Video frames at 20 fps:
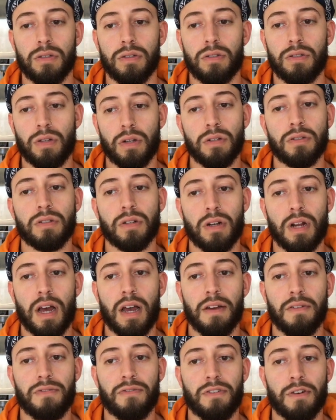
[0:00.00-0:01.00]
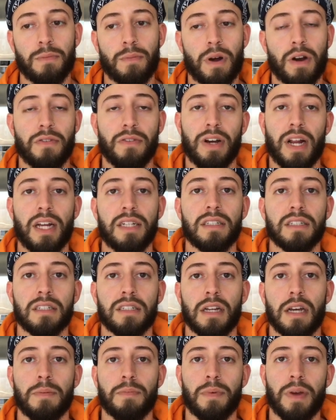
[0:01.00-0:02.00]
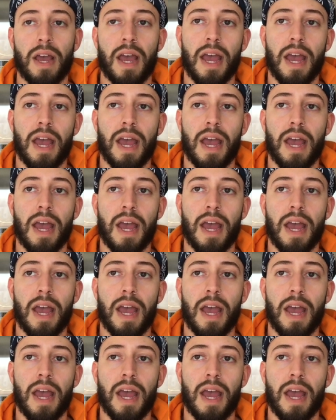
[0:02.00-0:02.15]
social life from our relationship,